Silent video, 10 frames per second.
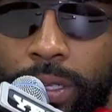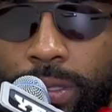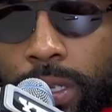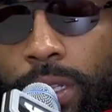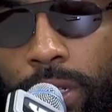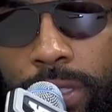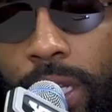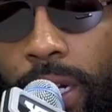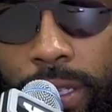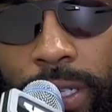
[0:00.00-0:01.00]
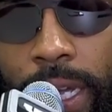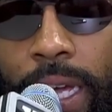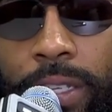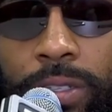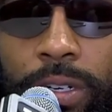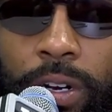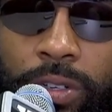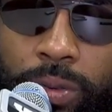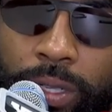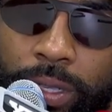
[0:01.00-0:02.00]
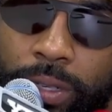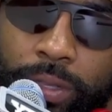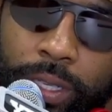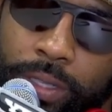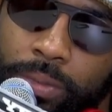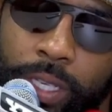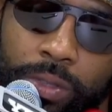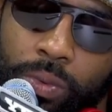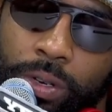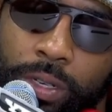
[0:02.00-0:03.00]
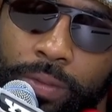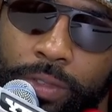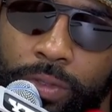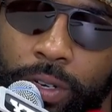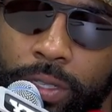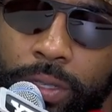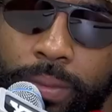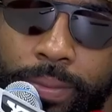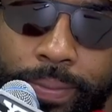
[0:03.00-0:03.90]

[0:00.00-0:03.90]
alongside other guys, are, are doing the little things, it makes the world of difference for our team.